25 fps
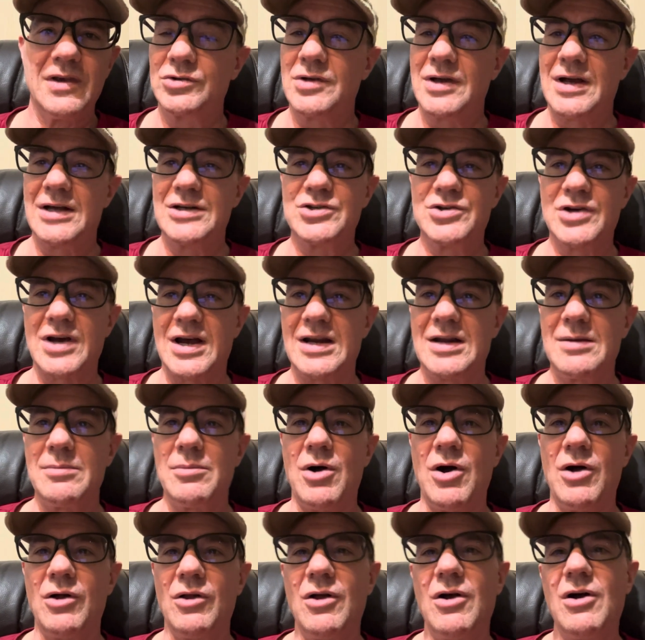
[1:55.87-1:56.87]
I tried them
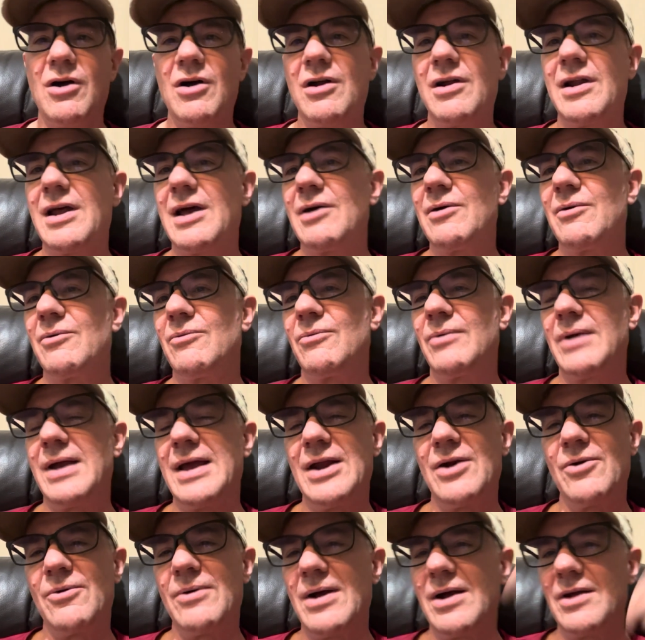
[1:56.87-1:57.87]
all on. I
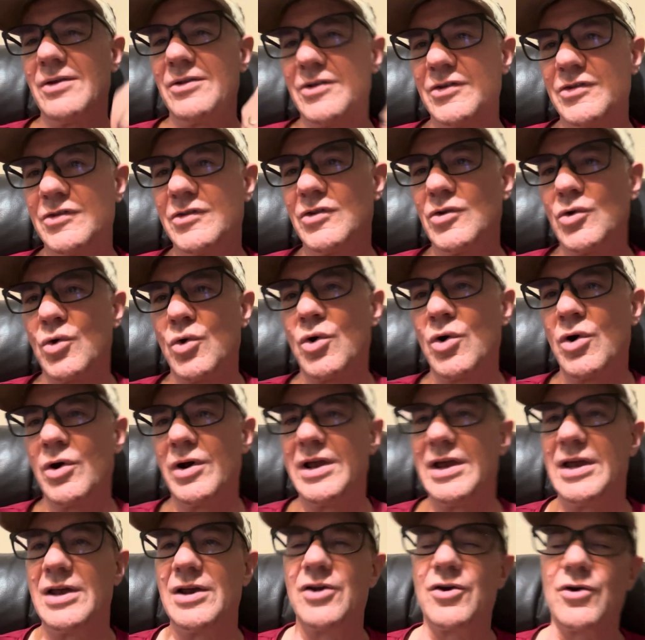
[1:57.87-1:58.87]
ran around the store.
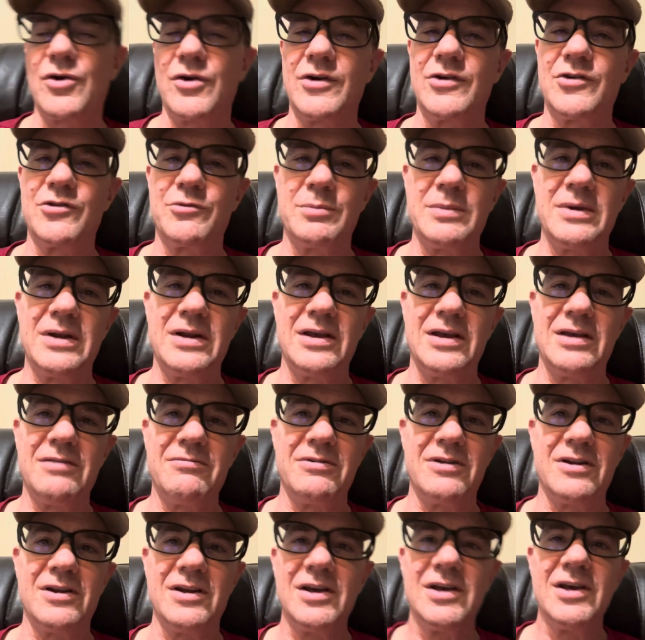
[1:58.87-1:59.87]
He encouraged me to
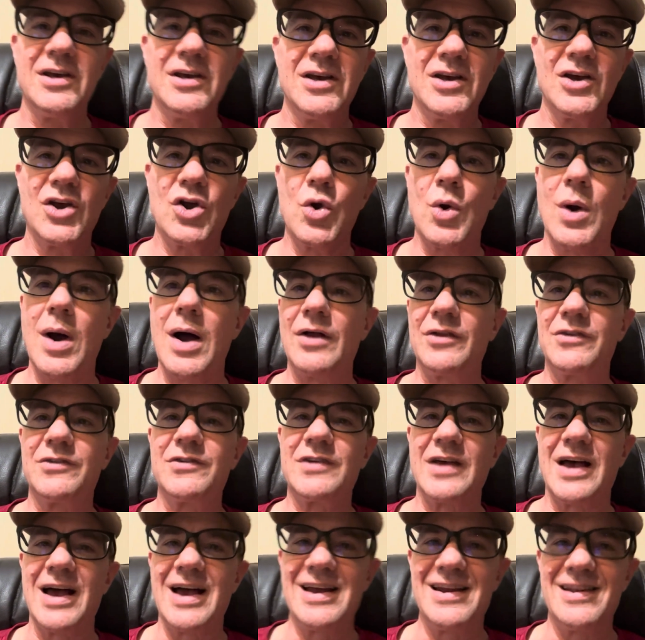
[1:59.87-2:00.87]
even go
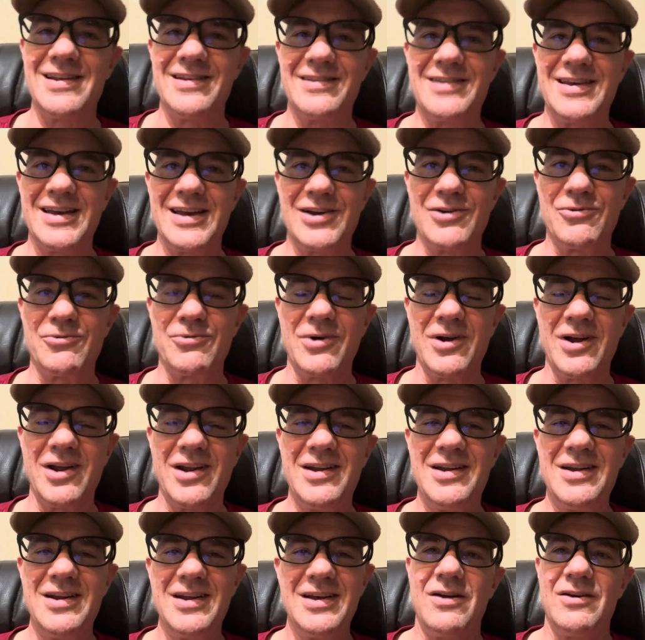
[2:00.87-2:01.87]
outside and take a
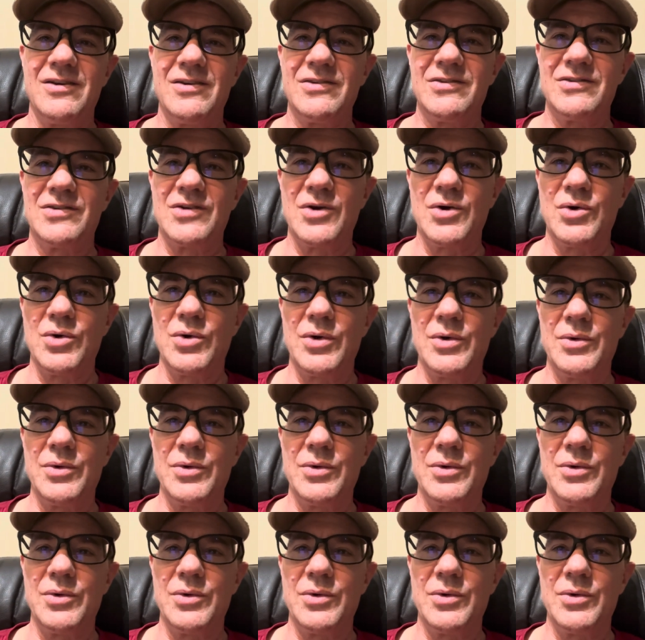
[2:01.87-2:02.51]
run. So it